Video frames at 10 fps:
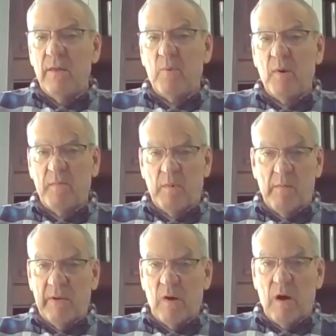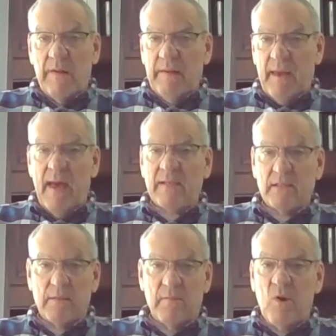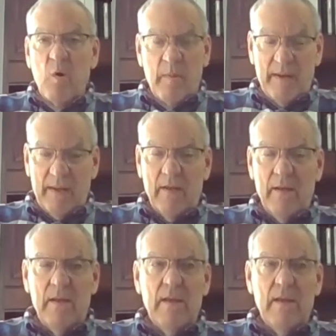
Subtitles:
appointment when we called to ask them. Nobody. Right.